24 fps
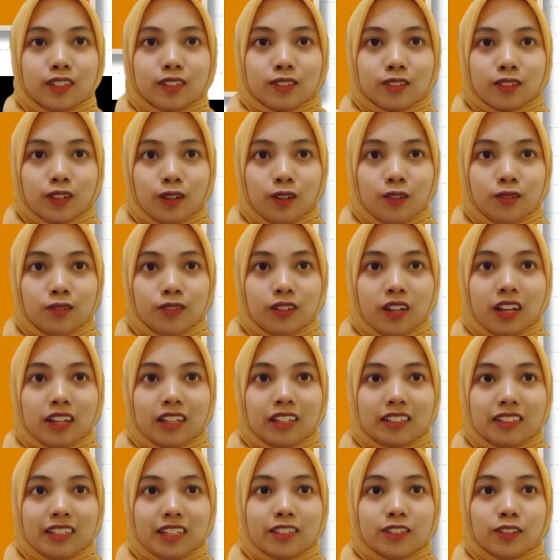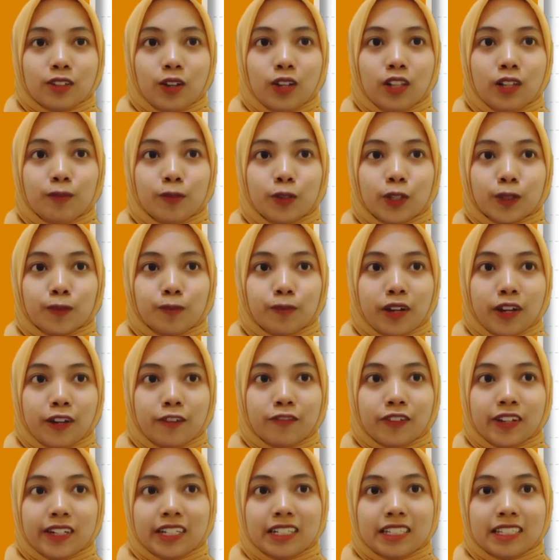So that's all about my
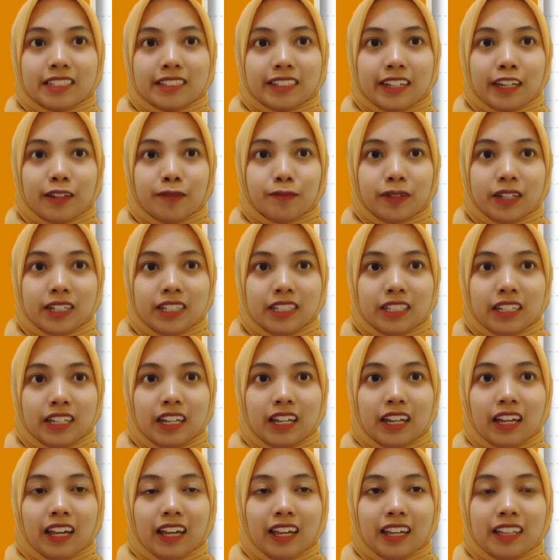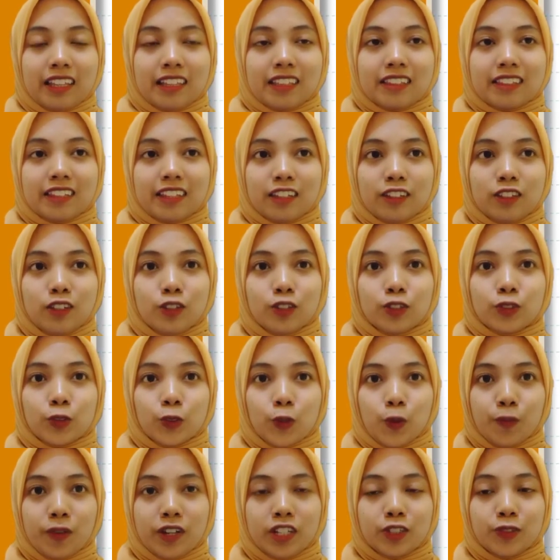final assignment, and thank you so
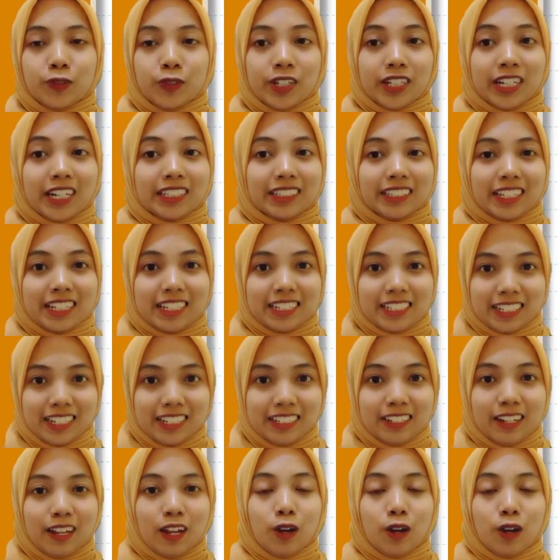much for your attention.